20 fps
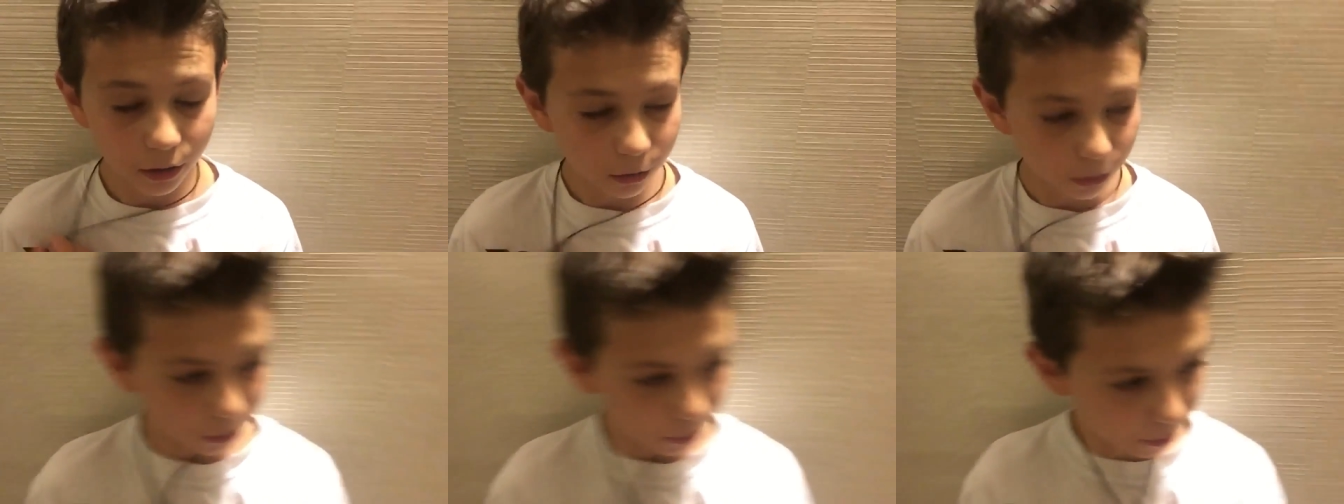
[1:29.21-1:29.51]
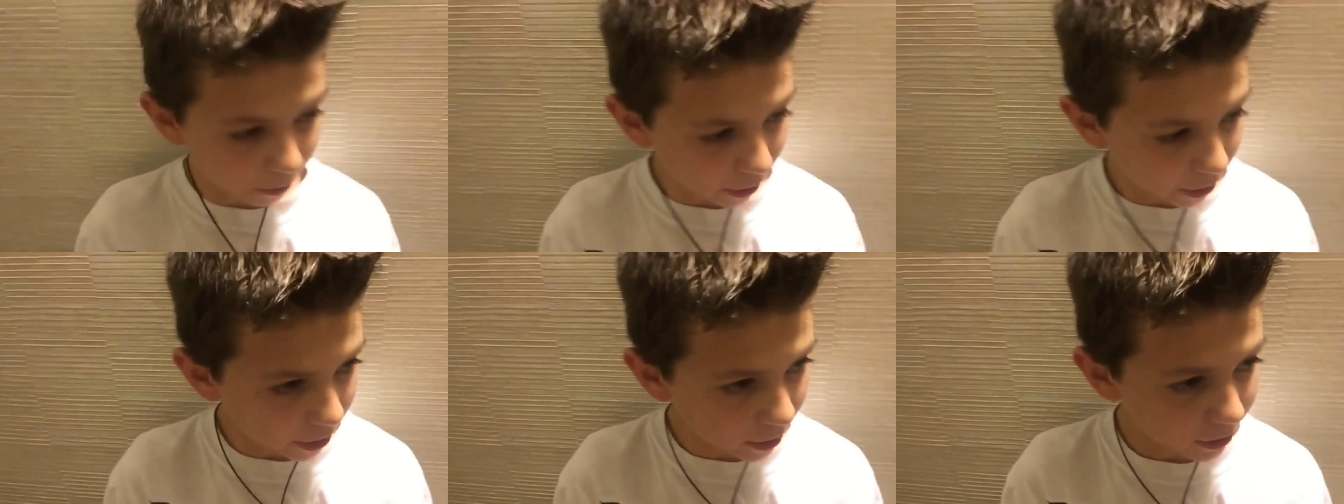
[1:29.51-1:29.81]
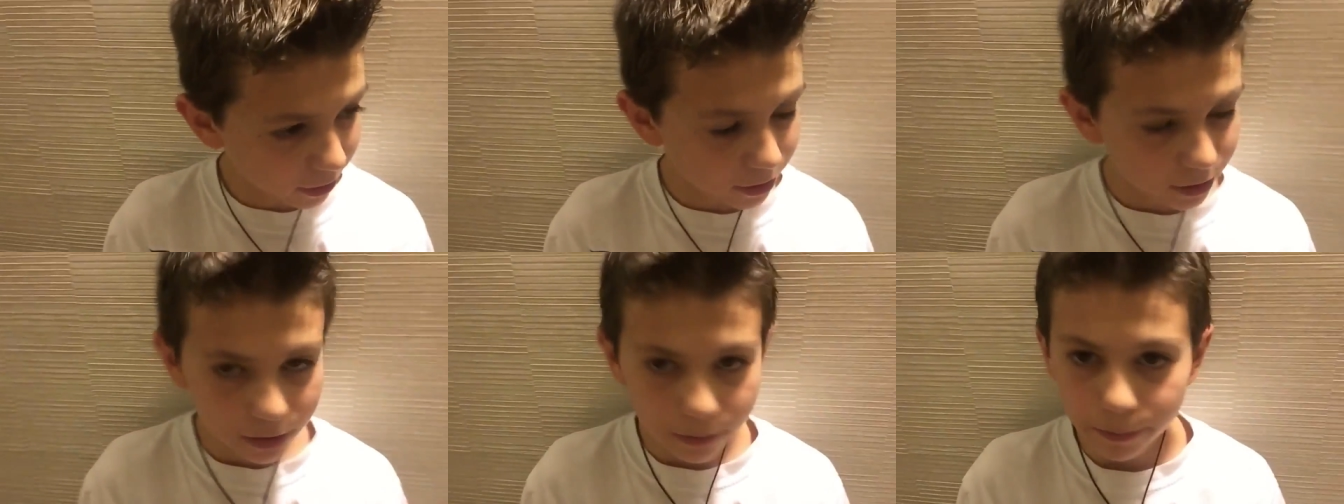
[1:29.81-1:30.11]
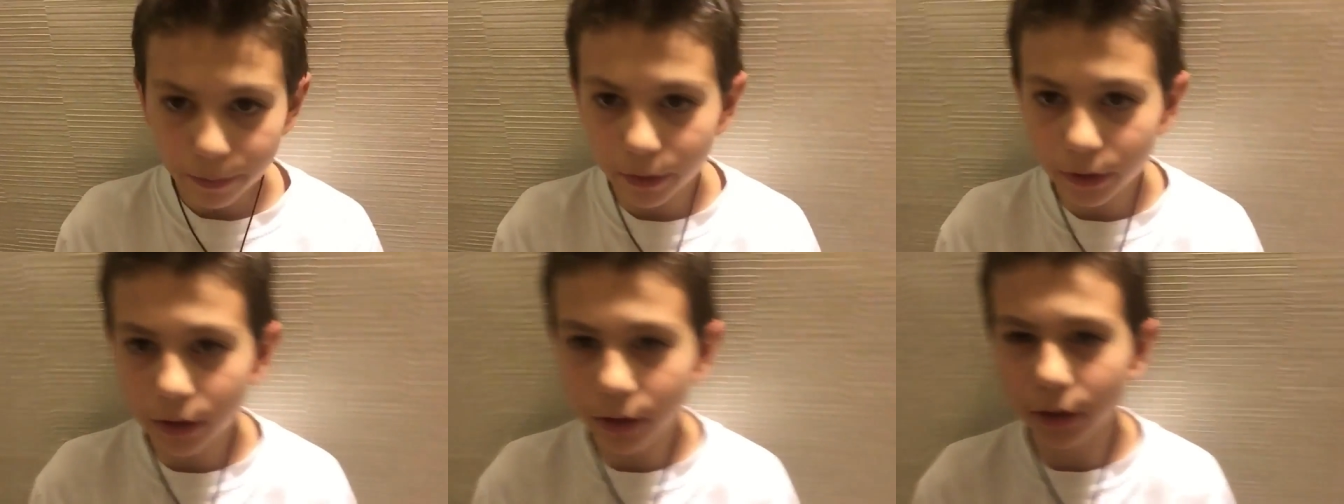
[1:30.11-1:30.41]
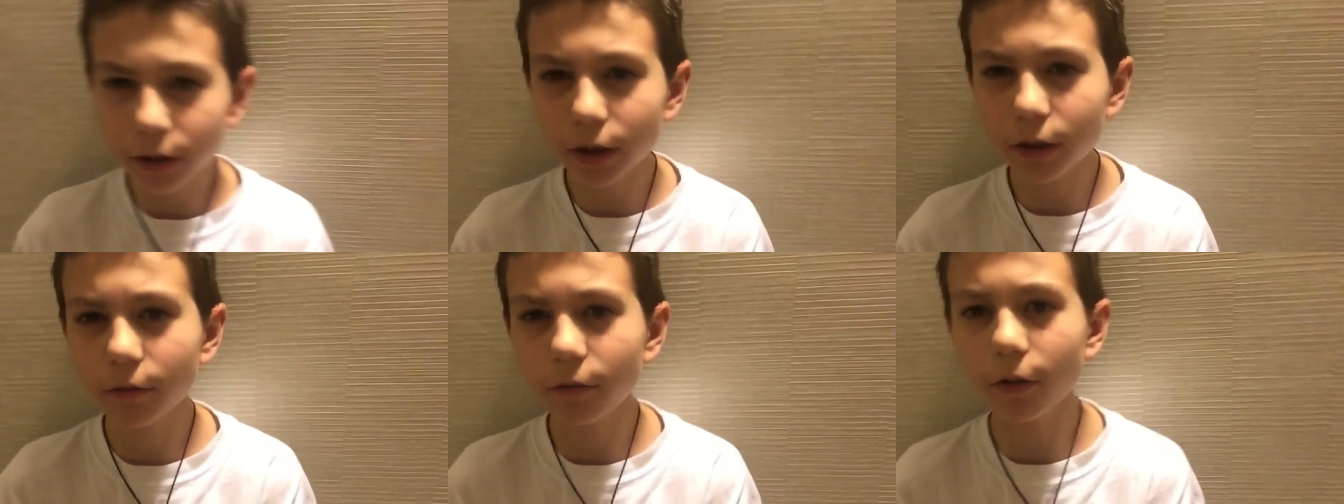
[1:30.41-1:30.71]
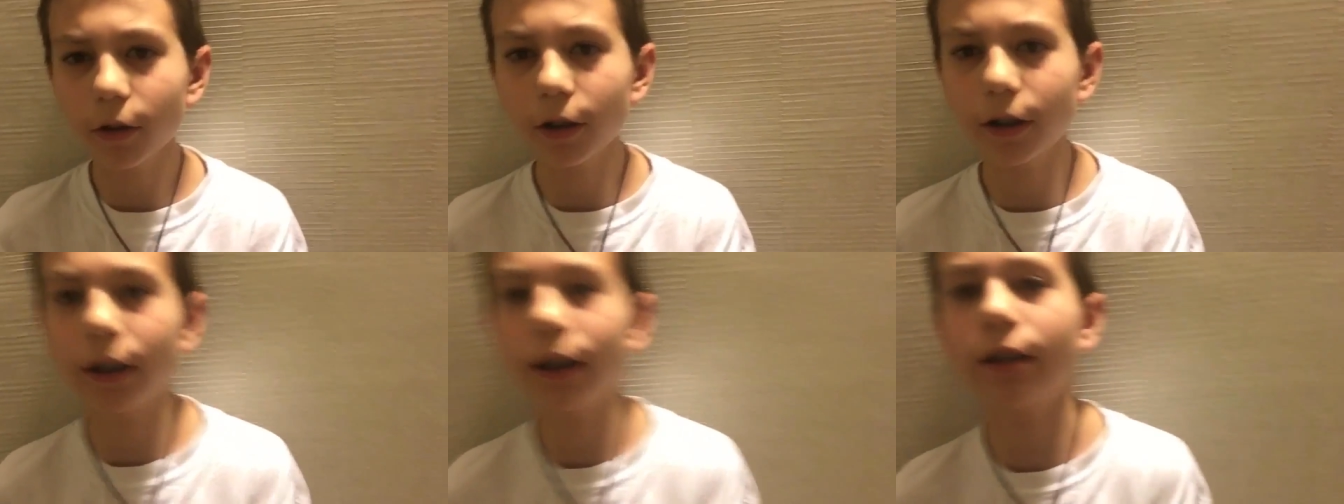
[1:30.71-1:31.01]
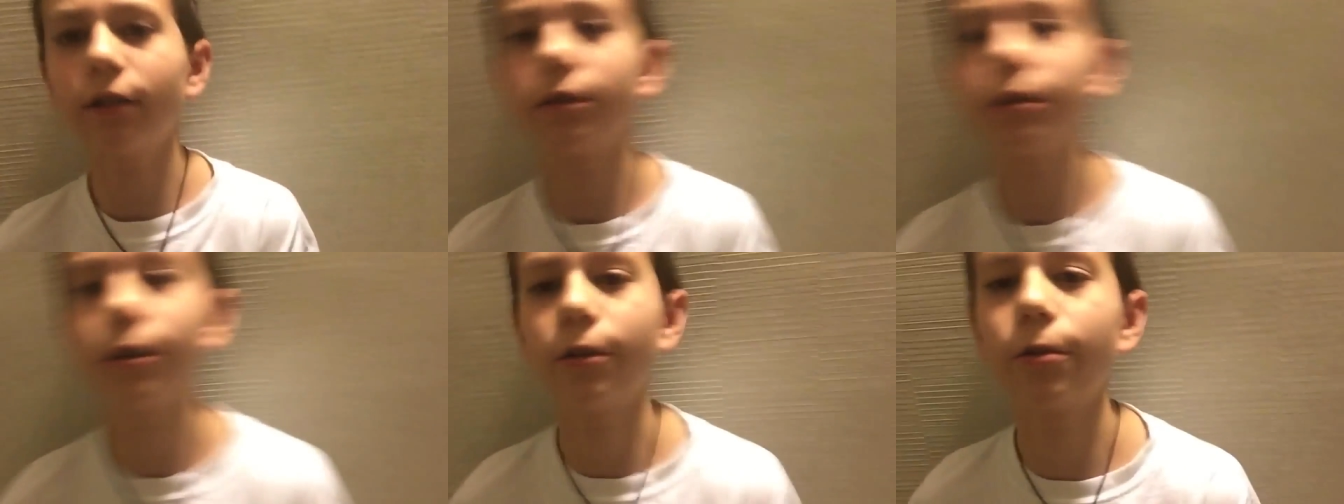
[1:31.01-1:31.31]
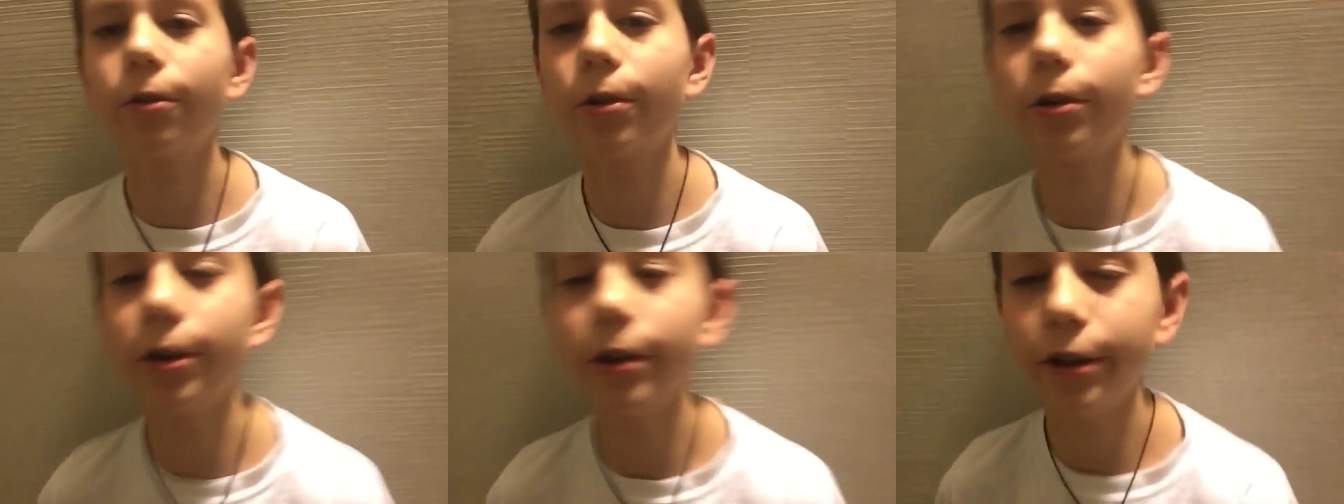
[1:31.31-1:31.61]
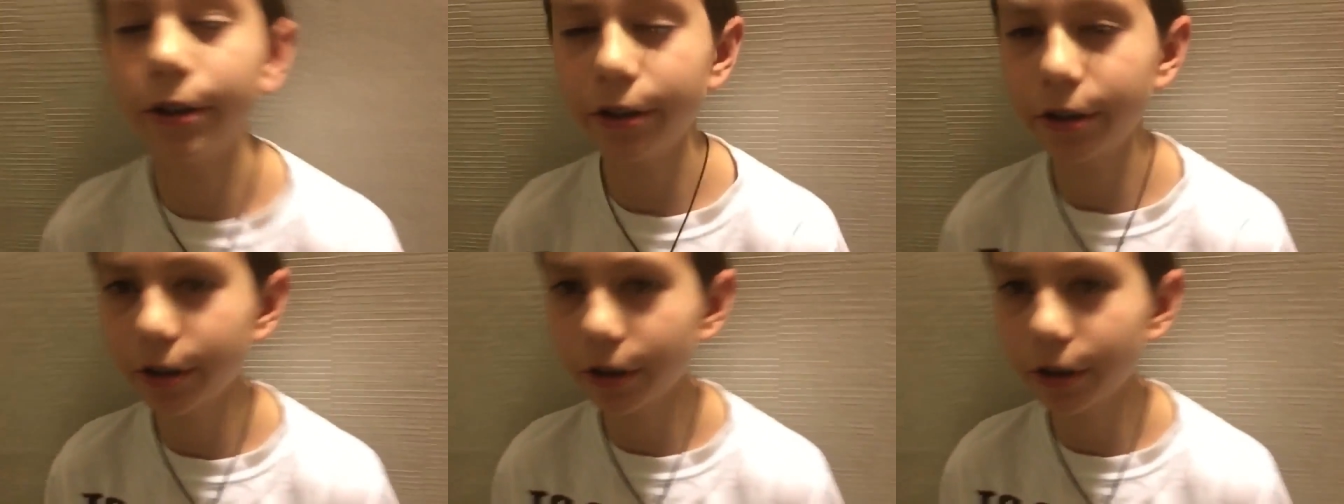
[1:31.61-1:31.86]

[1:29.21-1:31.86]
or pranks, but they're not working out so good.